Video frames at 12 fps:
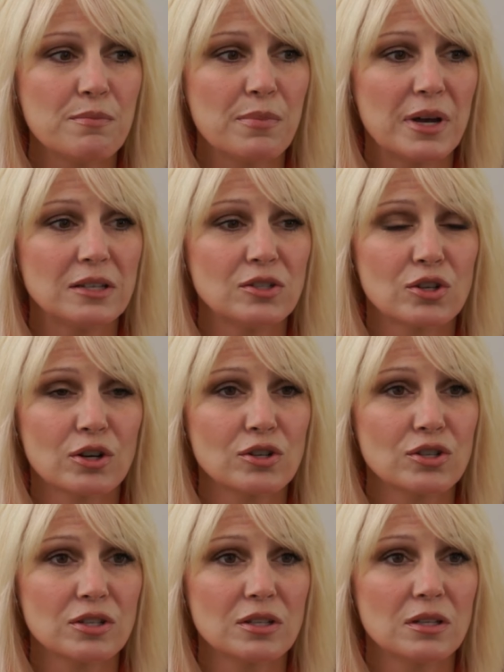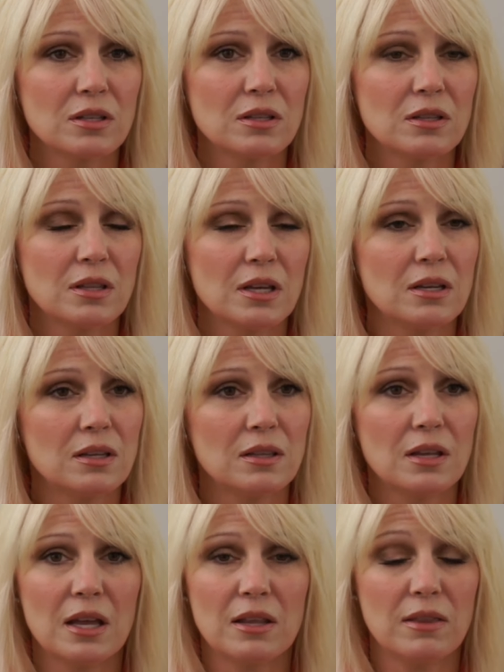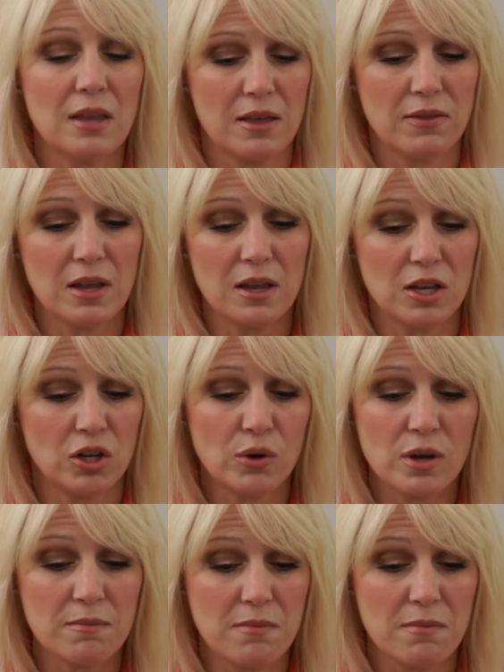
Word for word: but church, they, you know what,